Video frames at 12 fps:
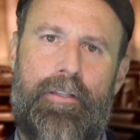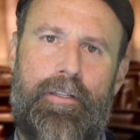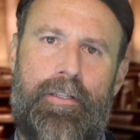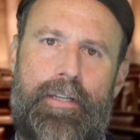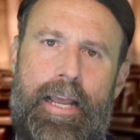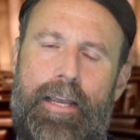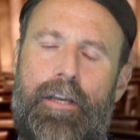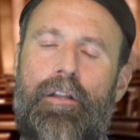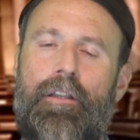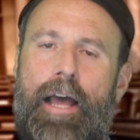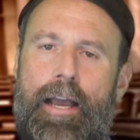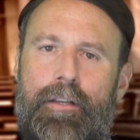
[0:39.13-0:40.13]
the state
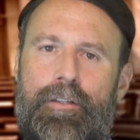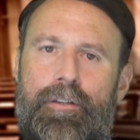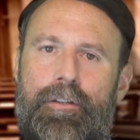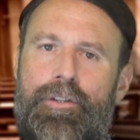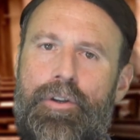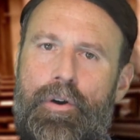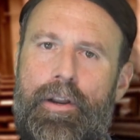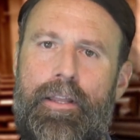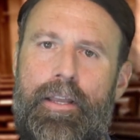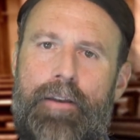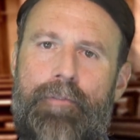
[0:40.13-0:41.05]
collects during the